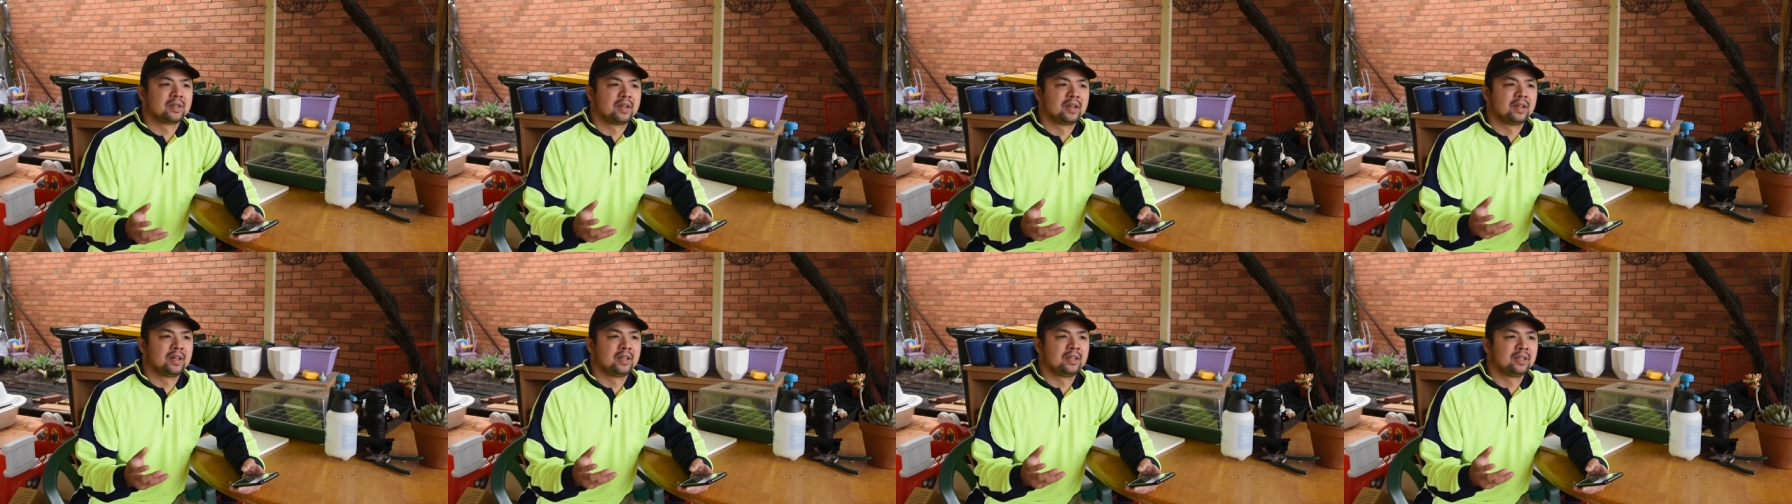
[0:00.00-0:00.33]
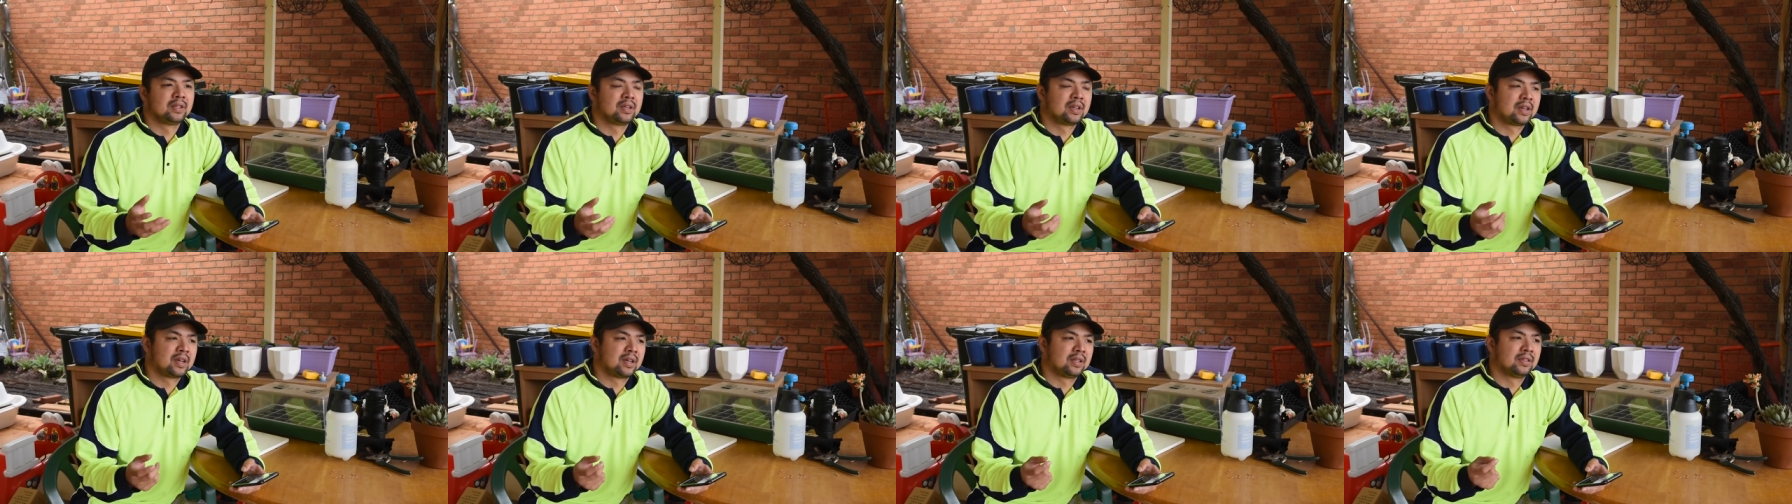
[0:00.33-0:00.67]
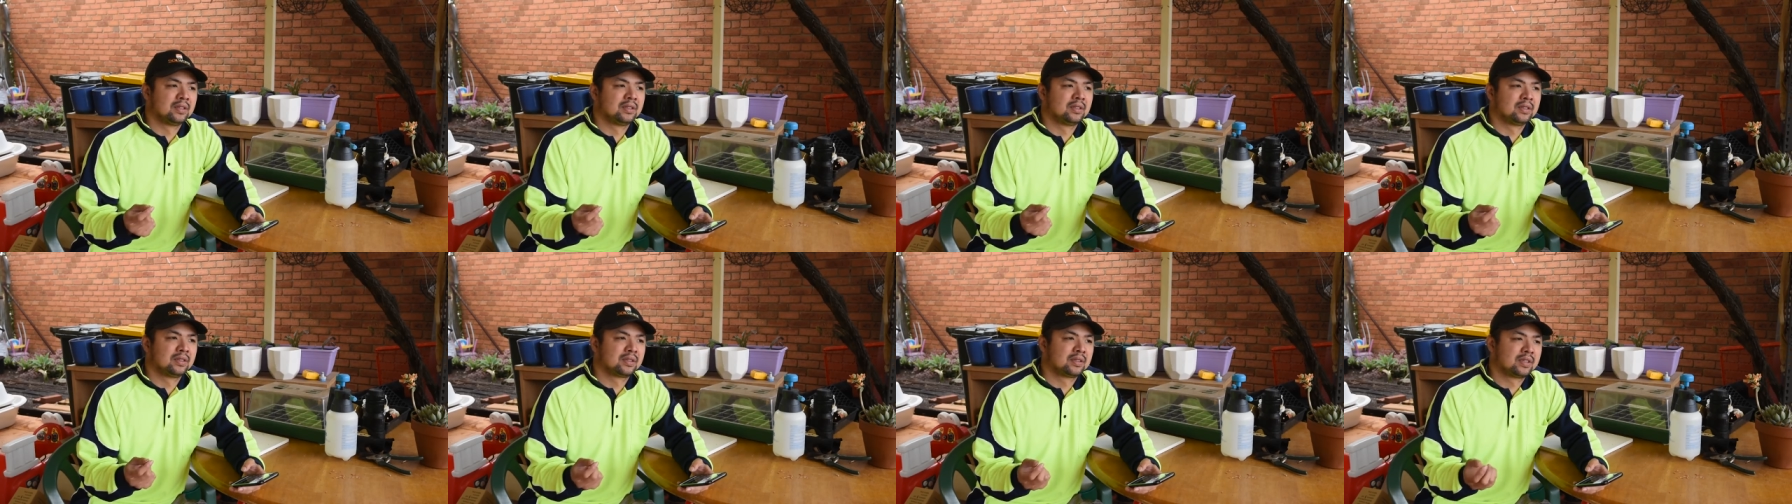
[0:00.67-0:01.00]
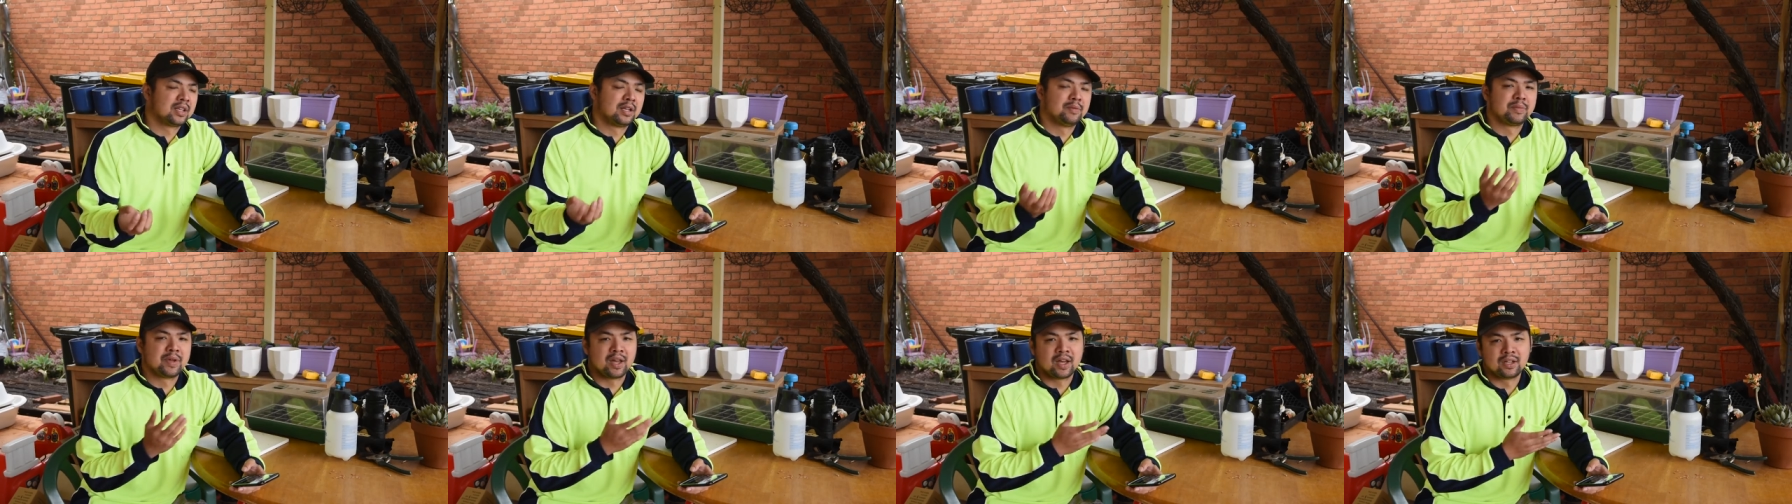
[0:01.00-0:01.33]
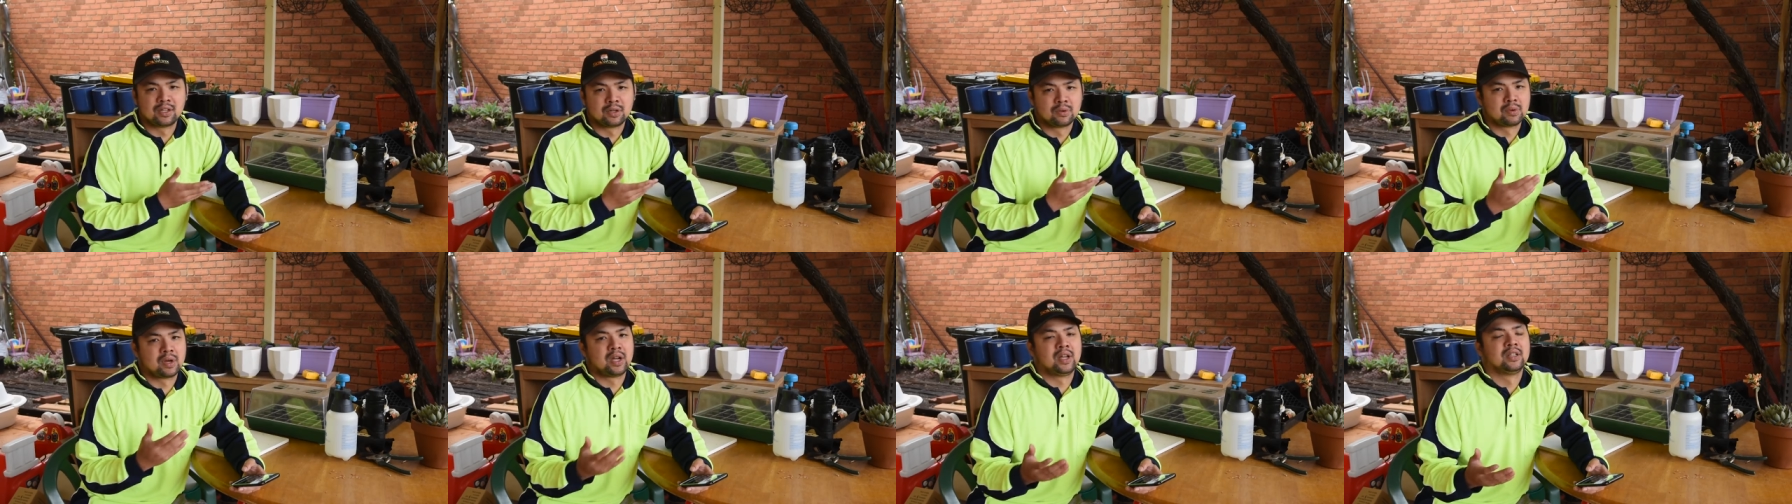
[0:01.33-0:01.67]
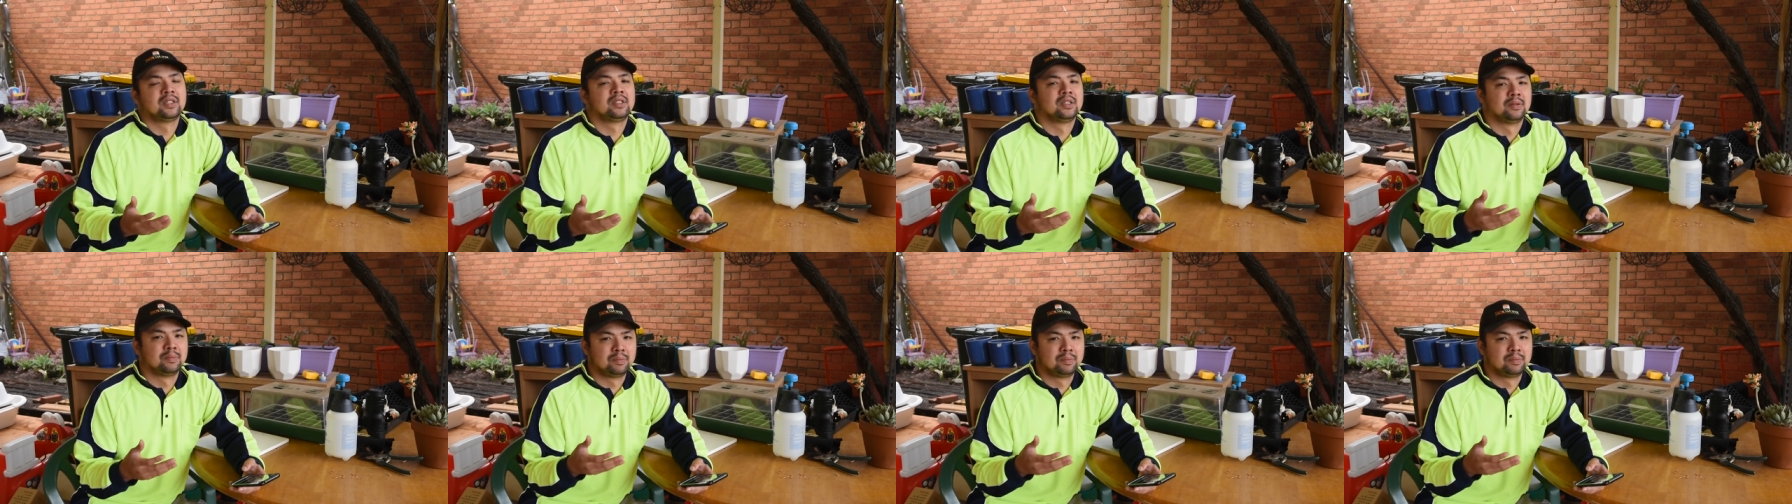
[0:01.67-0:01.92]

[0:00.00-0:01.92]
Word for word: and can tell me otherwise,